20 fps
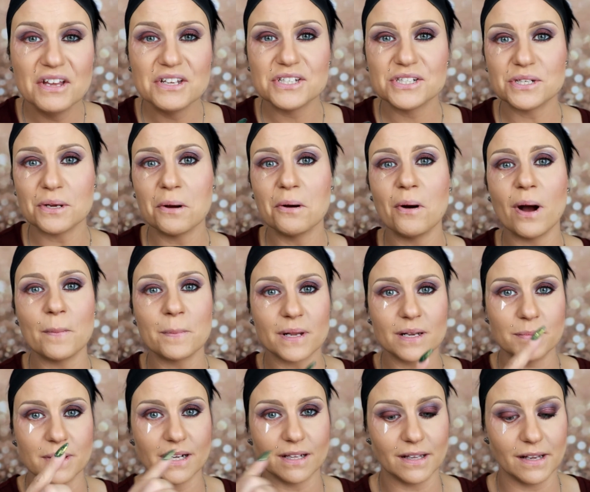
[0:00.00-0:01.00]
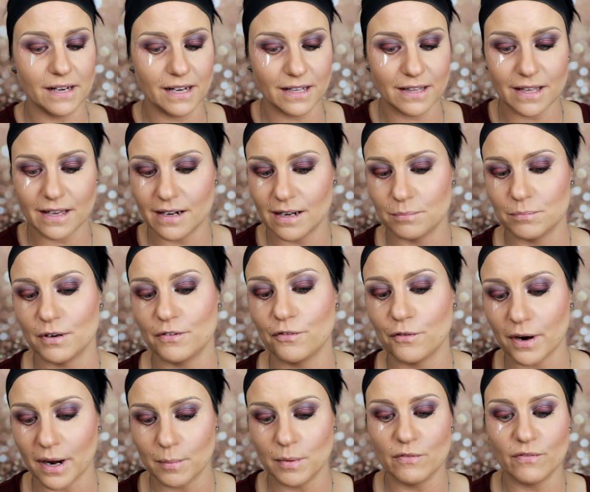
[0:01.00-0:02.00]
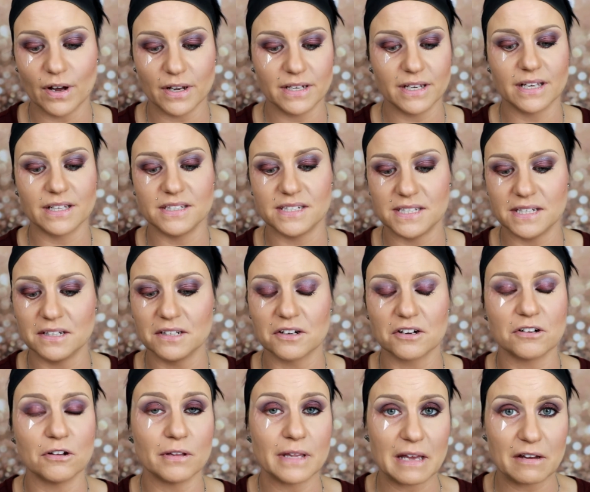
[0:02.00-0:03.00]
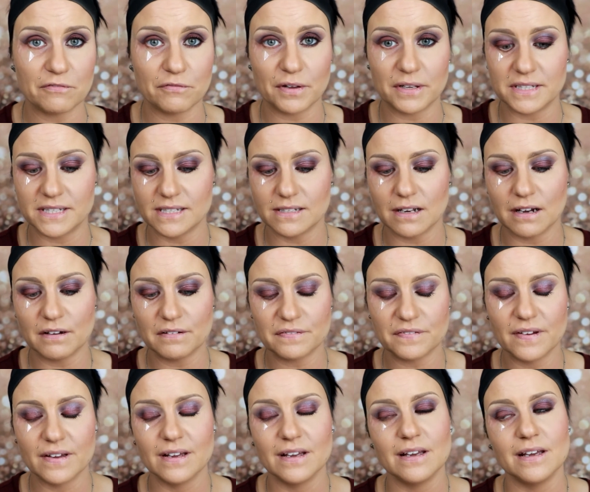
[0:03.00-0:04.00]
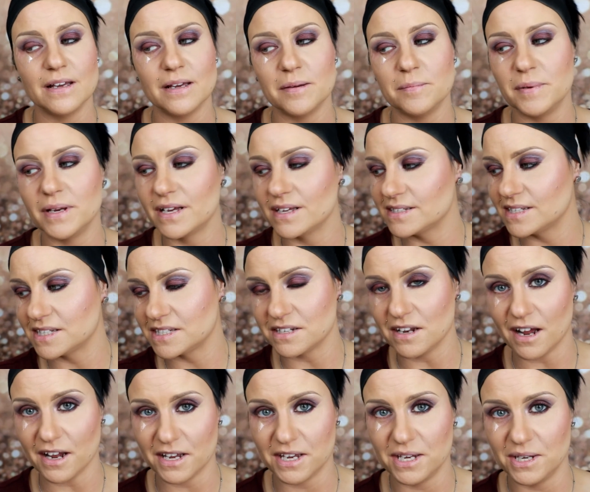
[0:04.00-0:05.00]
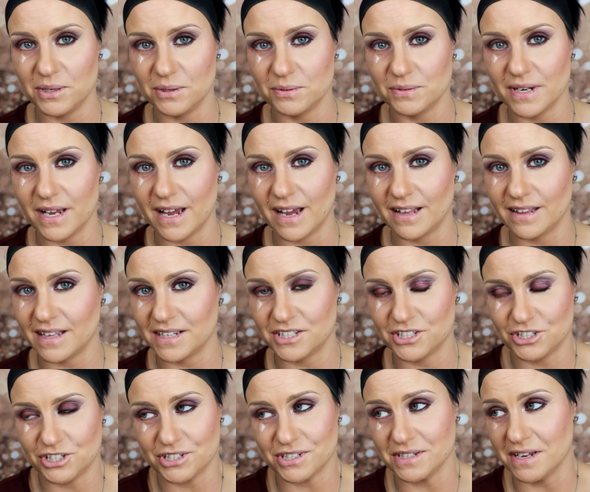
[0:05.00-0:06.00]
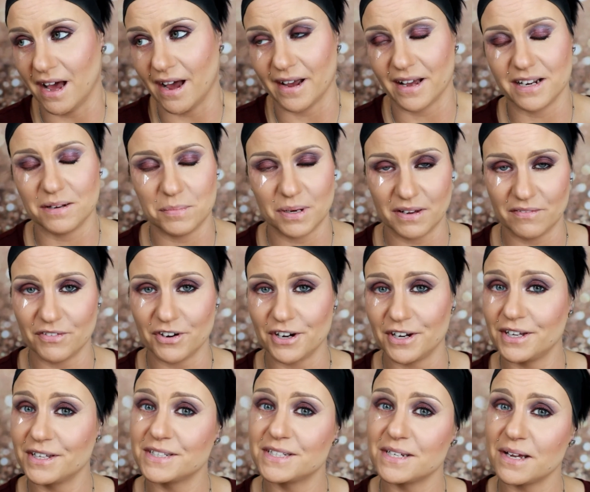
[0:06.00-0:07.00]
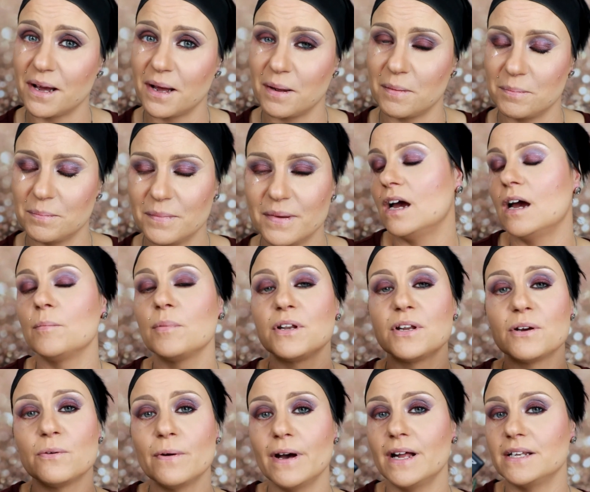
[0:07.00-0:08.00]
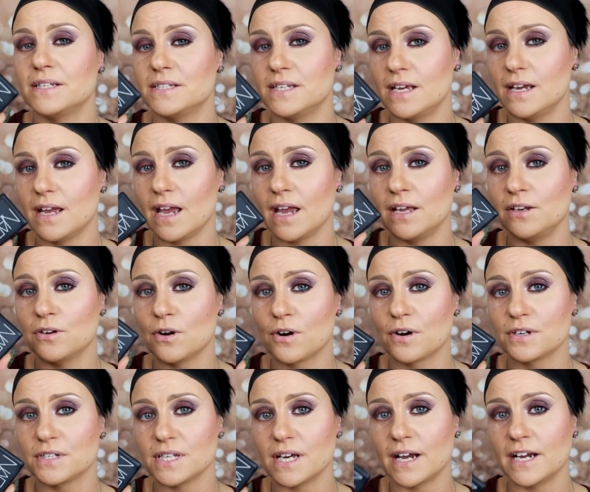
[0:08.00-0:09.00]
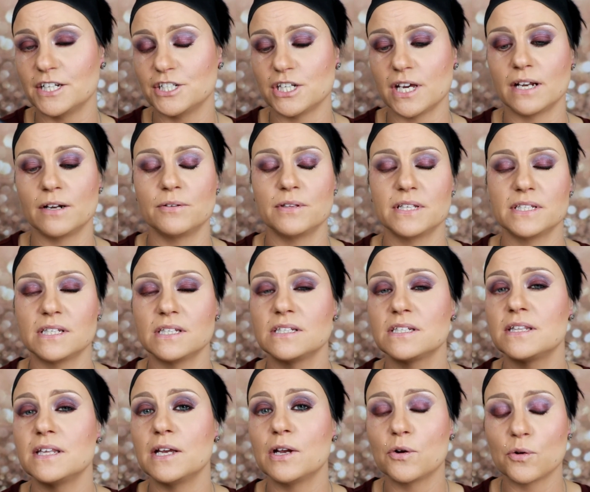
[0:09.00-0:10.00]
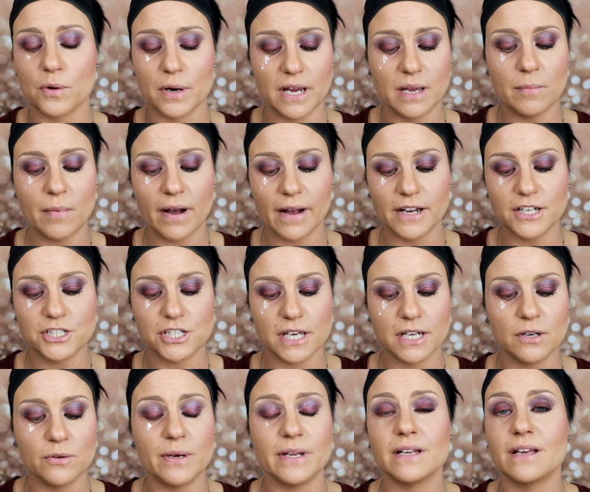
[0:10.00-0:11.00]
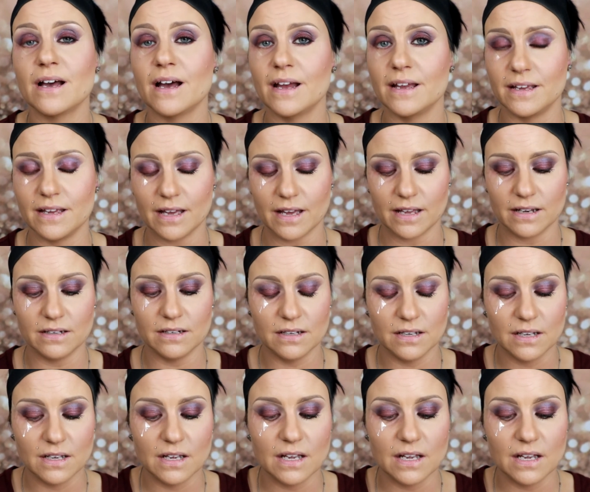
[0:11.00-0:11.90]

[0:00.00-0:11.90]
So I'm gonna be cleaning that up before I move on to concealer and all that fun stuff, because it's not cute and it's just not gonna be a very good time. I'm gonna go ahead and take a NARS eyeshadow. This is the cream eyeshadow in Cayenne.